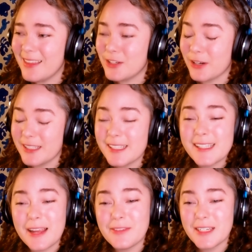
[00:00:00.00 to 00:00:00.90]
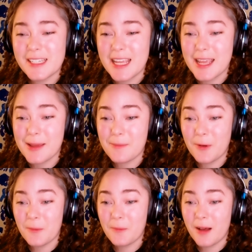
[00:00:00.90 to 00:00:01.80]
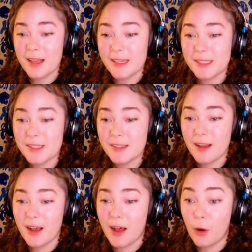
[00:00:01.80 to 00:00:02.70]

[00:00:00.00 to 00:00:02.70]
the trust and safety team was uh,